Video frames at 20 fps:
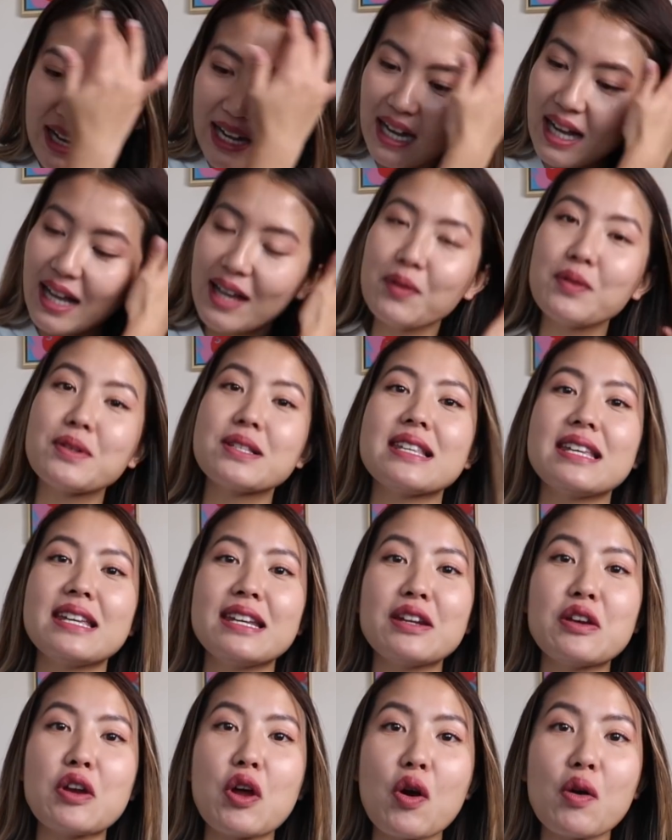I was
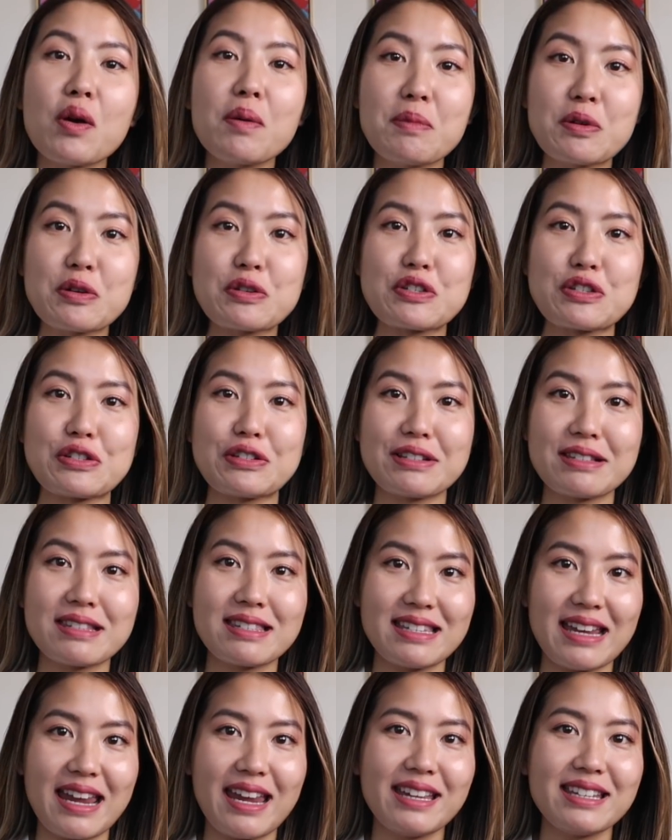in no emotional
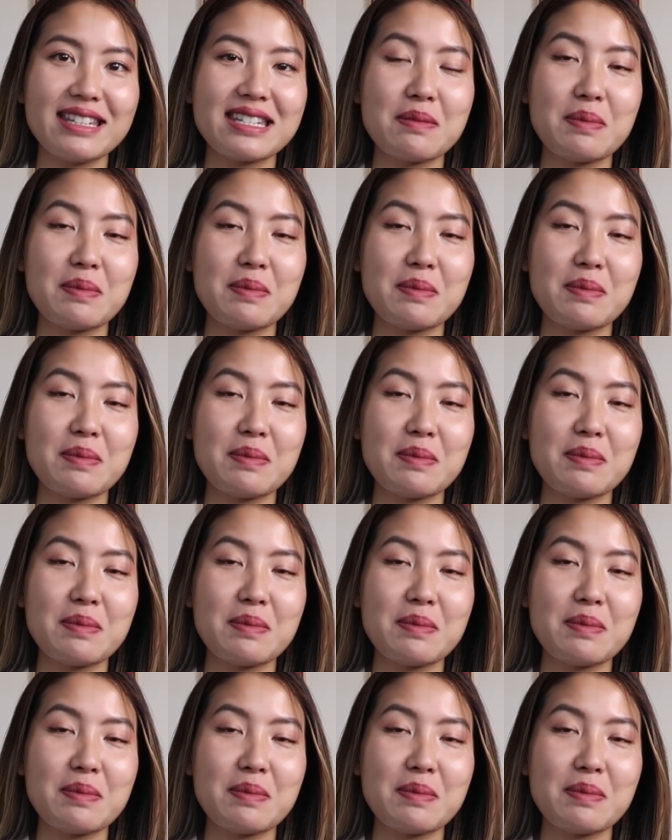state